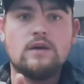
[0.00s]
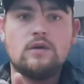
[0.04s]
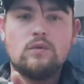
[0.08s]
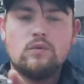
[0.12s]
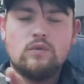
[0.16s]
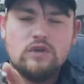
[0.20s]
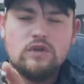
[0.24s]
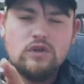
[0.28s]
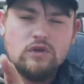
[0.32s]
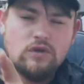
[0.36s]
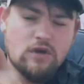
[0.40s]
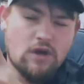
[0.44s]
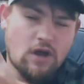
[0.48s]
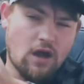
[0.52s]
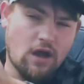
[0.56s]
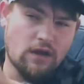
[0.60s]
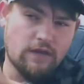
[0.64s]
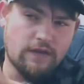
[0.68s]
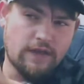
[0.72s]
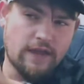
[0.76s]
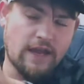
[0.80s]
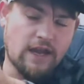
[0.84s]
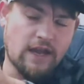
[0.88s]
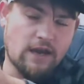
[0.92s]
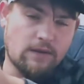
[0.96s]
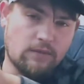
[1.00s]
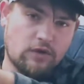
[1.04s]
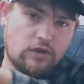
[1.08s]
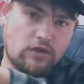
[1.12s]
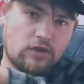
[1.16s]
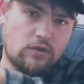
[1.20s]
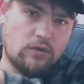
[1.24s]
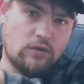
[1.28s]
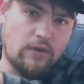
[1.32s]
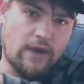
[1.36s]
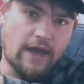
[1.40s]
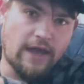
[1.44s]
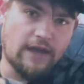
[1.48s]
when you cock the hammer,
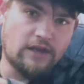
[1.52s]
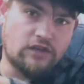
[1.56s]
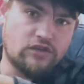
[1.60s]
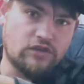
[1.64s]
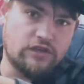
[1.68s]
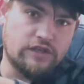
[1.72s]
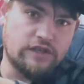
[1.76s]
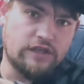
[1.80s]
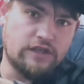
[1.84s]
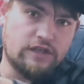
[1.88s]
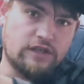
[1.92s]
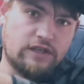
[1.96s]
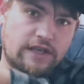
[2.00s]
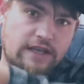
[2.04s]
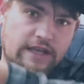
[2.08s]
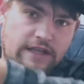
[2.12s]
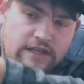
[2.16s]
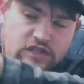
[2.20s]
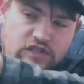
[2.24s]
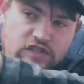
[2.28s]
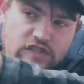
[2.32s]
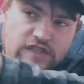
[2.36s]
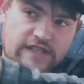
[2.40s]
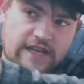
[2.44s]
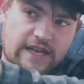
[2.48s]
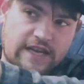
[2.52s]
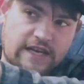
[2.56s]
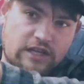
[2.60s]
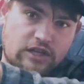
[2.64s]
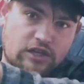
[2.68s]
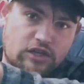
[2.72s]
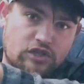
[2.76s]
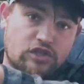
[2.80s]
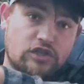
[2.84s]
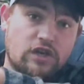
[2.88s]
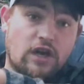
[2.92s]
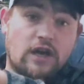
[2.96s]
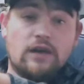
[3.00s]
you actually can steady
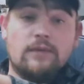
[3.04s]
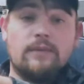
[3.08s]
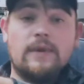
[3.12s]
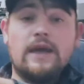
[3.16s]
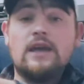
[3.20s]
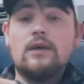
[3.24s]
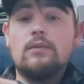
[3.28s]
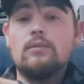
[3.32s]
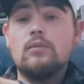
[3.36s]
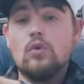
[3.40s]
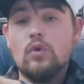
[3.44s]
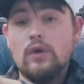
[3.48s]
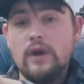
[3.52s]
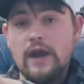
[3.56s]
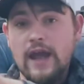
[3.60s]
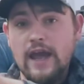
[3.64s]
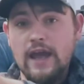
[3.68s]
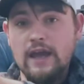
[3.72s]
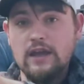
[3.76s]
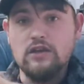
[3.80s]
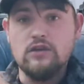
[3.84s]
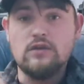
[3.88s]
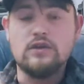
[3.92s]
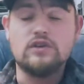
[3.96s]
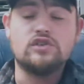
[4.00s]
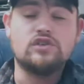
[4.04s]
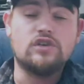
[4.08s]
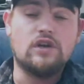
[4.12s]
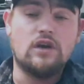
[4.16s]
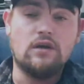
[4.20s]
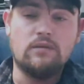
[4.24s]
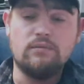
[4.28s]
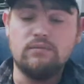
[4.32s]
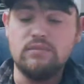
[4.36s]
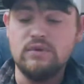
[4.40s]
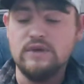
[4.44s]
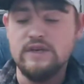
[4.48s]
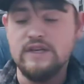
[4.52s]
your shot to make a more accurate
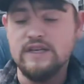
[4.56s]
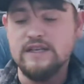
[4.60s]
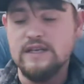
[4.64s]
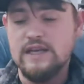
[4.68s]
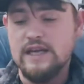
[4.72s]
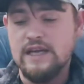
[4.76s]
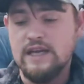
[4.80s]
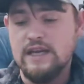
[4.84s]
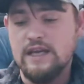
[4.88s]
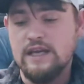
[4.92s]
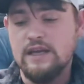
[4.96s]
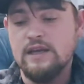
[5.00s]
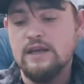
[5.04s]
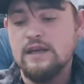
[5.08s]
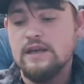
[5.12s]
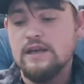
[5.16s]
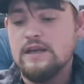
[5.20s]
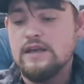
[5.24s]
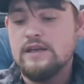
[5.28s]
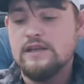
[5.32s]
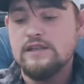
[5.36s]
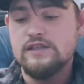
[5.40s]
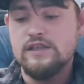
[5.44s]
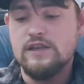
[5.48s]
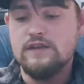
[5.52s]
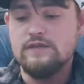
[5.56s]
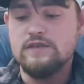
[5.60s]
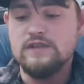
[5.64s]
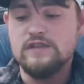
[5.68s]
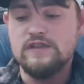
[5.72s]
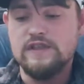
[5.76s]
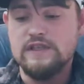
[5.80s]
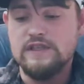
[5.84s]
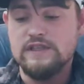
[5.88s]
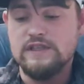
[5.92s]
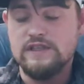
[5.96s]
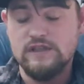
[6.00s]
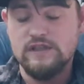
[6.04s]
shot. But in a
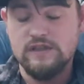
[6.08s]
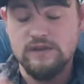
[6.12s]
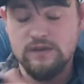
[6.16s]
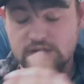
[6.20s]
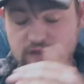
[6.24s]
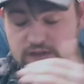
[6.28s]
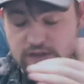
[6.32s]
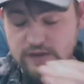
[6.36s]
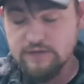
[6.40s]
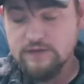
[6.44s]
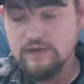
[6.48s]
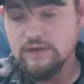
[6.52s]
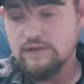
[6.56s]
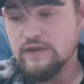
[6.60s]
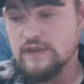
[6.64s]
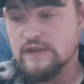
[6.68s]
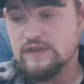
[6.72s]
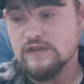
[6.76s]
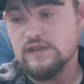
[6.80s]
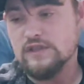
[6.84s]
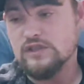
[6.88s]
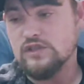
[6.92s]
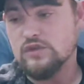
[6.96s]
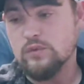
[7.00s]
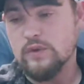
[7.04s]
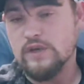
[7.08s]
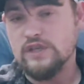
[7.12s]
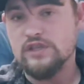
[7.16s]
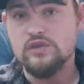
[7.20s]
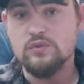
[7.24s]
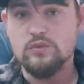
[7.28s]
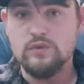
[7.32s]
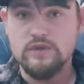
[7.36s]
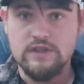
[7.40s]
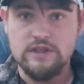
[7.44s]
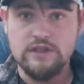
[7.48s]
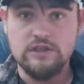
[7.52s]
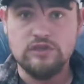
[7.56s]
self-defense situation,
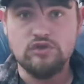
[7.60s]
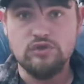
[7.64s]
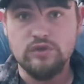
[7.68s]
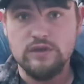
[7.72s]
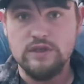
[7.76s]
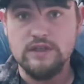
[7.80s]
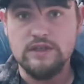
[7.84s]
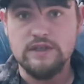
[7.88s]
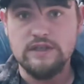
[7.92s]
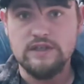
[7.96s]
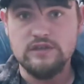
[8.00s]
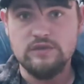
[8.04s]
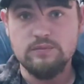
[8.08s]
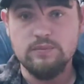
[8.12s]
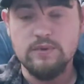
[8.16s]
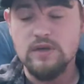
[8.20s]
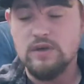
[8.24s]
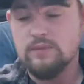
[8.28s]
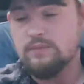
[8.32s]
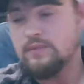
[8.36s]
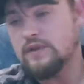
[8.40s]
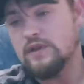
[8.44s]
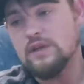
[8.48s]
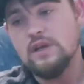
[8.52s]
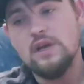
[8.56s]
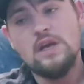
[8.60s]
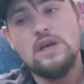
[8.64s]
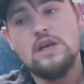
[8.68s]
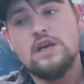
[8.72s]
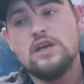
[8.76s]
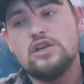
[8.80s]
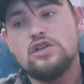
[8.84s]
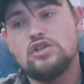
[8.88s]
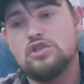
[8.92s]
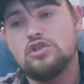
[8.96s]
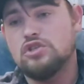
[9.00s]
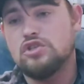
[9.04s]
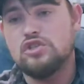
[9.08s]
when the adrenaline is pumping,
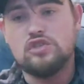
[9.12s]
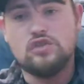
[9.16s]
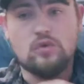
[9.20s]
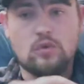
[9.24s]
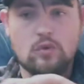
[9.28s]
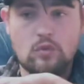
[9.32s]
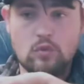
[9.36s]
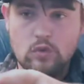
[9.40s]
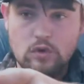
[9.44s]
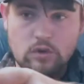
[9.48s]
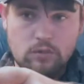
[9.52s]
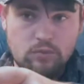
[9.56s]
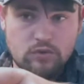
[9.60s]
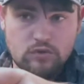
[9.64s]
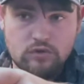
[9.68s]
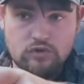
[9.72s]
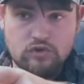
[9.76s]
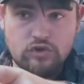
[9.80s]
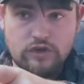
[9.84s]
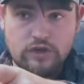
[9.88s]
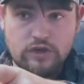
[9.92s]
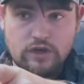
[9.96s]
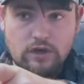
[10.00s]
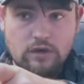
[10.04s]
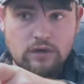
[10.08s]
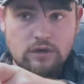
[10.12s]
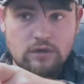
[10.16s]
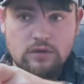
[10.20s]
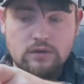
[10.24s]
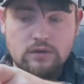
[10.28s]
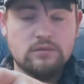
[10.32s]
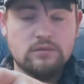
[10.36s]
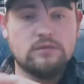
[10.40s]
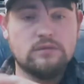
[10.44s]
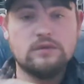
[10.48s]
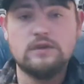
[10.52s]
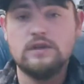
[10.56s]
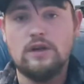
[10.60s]
you're just going to want to pull the trigger.
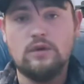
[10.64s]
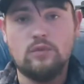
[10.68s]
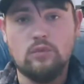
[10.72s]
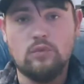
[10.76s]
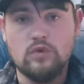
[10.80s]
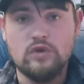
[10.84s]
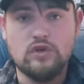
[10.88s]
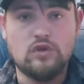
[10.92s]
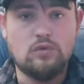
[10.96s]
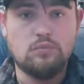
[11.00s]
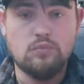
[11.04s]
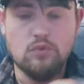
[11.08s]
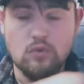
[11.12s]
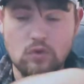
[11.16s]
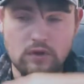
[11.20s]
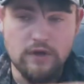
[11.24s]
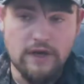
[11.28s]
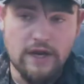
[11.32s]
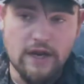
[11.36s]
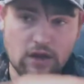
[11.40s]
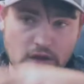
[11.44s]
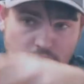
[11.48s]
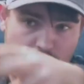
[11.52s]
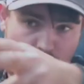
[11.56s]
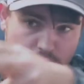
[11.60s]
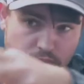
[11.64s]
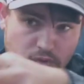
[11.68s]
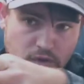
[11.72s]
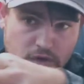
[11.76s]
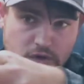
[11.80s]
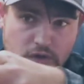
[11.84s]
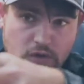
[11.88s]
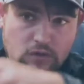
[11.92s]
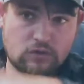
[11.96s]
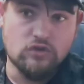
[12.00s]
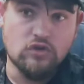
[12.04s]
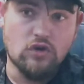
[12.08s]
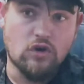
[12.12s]
When you pull it out, you put it
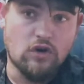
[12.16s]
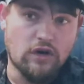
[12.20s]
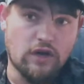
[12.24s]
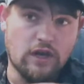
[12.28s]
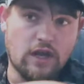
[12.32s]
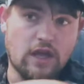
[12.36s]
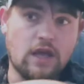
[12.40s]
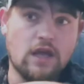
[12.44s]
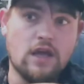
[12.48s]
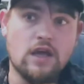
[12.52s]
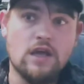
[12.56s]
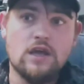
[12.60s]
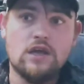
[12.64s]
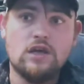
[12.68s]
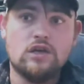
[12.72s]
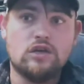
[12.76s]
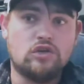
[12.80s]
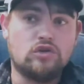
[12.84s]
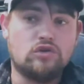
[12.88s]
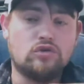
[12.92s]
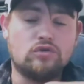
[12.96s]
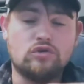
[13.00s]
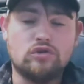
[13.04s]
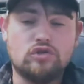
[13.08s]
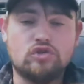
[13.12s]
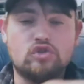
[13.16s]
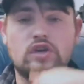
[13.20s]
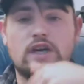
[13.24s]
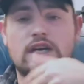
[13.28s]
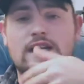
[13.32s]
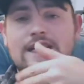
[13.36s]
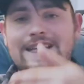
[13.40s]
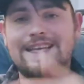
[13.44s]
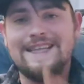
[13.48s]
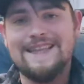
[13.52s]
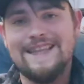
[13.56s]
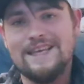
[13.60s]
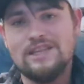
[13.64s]
on target. You're trying
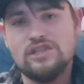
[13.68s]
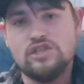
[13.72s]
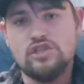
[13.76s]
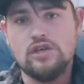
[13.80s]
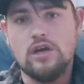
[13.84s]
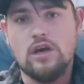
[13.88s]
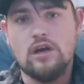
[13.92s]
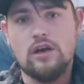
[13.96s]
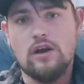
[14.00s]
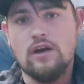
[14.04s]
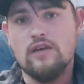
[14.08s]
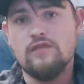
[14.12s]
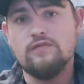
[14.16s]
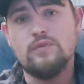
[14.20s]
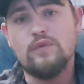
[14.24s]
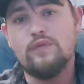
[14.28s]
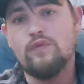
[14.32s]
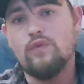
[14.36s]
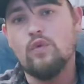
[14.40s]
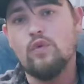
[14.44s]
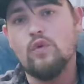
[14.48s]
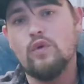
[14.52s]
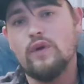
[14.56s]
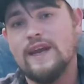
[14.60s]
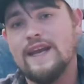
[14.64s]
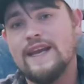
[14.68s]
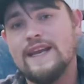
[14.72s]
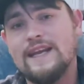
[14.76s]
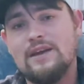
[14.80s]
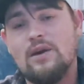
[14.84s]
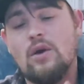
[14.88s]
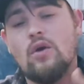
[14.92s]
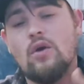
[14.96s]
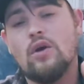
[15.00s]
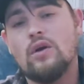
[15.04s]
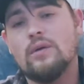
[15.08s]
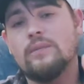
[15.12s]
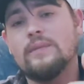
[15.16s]
to get that shot off before any
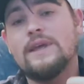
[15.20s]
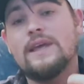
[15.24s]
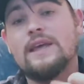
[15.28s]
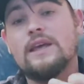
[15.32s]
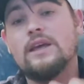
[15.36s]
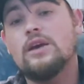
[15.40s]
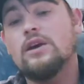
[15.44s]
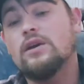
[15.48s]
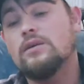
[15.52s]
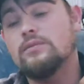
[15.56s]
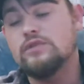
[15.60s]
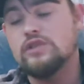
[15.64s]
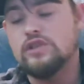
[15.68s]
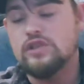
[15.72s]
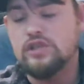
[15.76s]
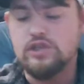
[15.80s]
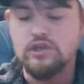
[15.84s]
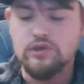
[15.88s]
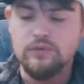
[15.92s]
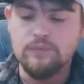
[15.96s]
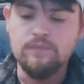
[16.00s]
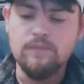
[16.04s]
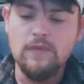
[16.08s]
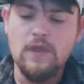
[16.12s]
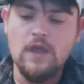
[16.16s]
harm can come to you.